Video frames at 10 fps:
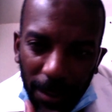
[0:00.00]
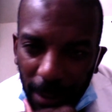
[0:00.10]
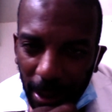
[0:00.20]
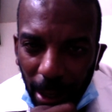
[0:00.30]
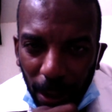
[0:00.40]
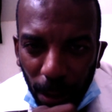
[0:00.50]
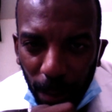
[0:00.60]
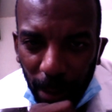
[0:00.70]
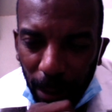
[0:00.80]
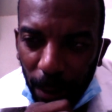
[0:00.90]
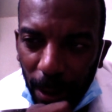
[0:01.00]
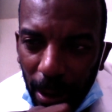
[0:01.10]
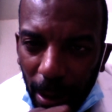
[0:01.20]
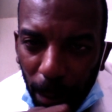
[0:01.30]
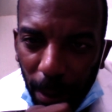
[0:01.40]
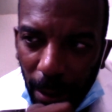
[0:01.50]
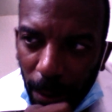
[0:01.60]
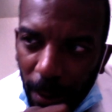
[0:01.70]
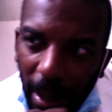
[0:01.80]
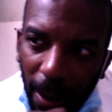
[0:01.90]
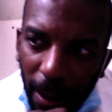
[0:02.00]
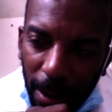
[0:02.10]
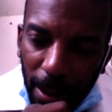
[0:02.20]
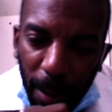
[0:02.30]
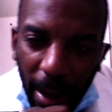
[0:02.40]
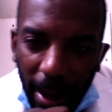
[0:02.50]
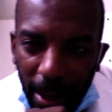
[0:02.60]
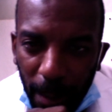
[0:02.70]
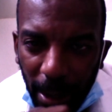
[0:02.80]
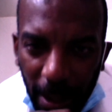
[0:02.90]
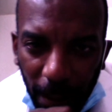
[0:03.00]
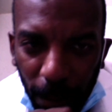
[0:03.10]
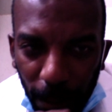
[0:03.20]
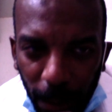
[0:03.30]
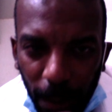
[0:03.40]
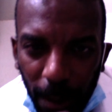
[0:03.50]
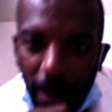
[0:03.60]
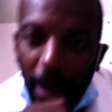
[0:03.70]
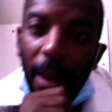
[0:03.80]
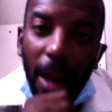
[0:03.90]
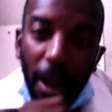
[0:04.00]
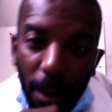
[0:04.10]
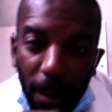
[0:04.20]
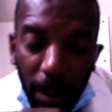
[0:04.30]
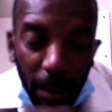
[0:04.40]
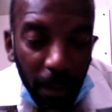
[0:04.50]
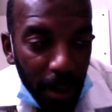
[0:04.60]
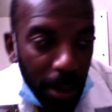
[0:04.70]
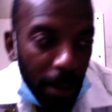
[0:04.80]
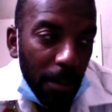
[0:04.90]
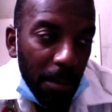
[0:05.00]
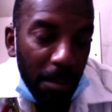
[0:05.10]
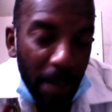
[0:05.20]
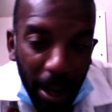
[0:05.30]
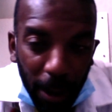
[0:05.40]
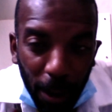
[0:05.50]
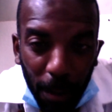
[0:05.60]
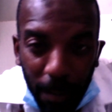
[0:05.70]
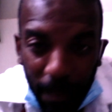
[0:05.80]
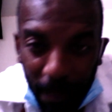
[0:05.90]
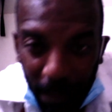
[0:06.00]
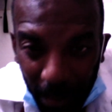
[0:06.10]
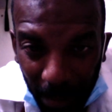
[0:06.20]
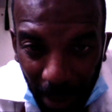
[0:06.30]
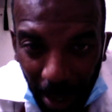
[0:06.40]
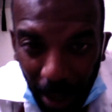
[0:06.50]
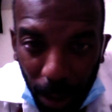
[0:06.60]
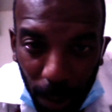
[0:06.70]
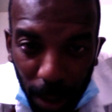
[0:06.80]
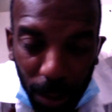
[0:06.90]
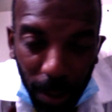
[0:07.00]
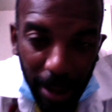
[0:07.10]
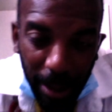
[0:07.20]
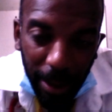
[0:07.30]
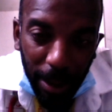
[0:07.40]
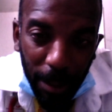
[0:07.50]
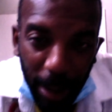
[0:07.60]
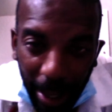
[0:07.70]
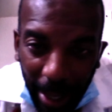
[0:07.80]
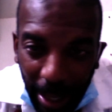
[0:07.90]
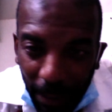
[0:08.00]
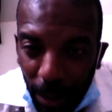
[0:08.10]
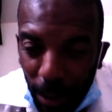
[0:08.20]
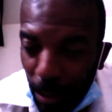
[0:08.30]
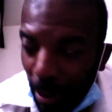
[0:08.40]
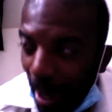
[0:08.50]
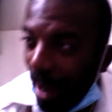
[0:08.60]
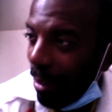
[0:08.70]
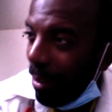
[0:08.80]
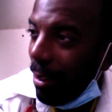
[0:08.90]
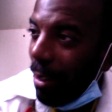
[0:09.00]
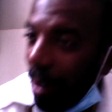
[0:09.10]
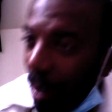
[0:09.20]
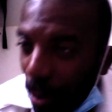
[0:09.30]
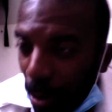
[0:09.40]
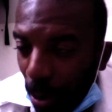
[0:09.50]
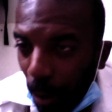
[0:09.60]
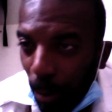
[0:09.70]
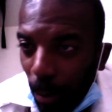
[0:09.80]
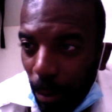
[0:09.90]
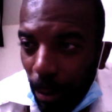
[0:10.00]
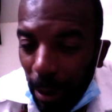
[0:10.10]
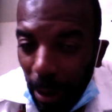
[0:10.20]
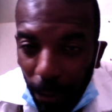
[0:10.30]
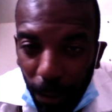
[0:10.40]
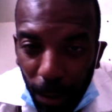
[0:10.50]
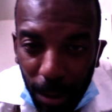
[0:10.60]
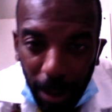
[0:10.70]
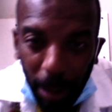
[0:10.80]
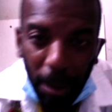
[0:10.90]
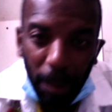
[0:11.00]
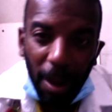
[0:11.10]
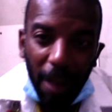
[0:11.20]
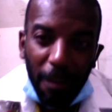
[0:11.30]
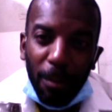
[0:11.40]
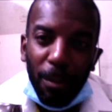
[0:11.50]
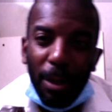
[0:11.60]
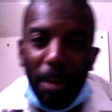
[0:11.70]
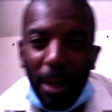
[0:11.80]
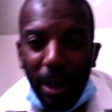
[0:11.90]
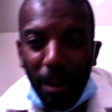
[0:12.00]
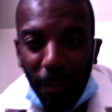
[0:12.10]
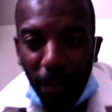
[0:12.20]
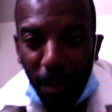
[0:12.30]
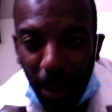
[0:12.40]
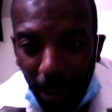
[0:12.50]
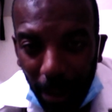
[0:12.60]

they normally would, and plus we got all this pandemic stuff going on. I normally would visit back home at least once or twice a year, but I can't even do that. So unfortunately, people haven't really been hearing from me